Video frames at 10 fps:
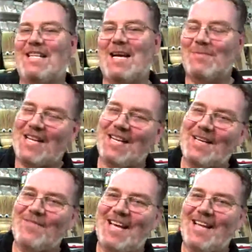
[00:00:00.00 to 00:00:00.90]
I love
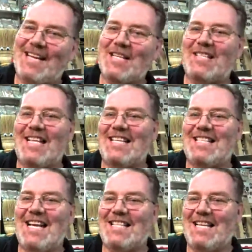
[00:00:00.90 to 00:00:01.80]
that. That's
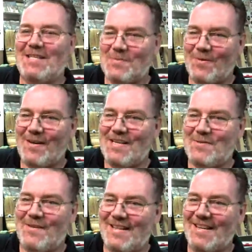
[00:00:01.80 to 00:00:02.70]
the inspiration right
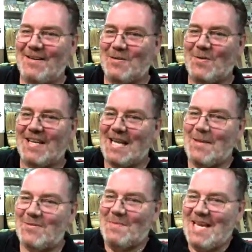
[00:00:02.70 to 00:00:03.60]
there. Is what keeps
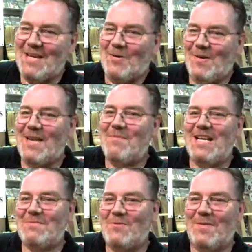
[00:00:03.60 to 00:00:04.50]
me going. That makes me
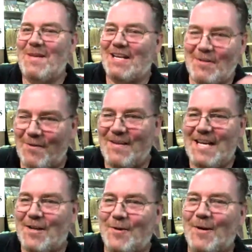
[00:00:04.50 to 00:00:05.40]
want to make another
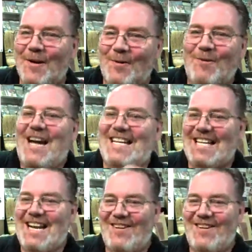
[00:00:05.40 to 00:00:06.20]
video right now.